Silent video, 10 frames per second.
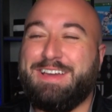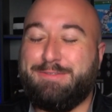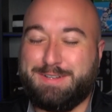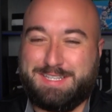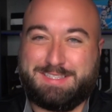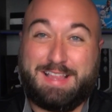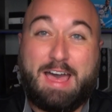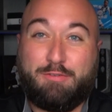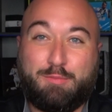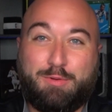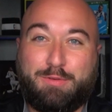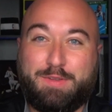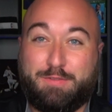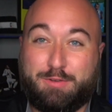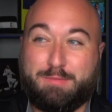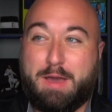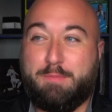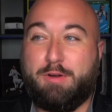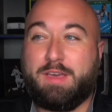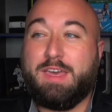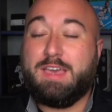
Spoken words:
which is laughable if you're in my book.